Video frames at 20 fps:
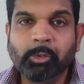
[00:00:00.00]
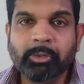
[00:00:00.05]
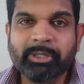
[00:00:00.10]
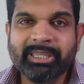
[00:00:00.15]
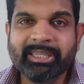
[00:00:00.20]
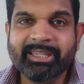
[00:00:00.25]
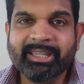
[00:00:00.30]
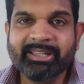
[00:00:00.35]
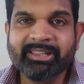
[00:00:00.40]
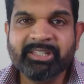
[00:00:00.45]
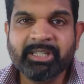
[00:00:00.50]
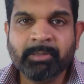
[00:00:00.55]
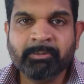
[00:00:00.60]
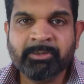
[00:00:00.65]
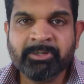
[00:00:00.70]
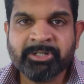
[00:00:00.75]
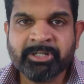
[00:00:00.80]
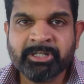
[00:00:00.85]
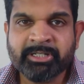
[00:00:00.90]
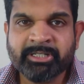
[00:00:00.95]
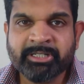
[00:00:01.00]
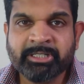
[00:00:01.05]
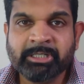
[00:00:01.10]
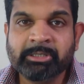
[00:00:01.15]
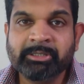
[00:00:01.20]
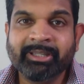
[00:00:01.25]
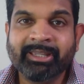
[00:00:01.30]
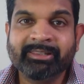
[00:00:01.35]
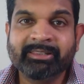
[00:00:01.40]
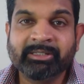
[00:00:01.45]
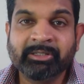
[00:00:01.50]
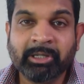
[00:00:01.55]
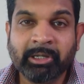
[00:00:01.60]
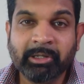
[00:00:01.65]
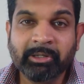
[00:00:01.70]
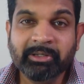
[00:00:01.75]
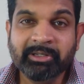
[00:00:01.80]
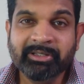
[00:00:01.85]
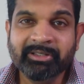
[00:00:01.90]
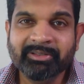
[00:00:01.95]
we get the opportunity to look at the
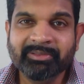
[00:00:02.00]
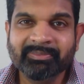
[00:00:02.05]
code?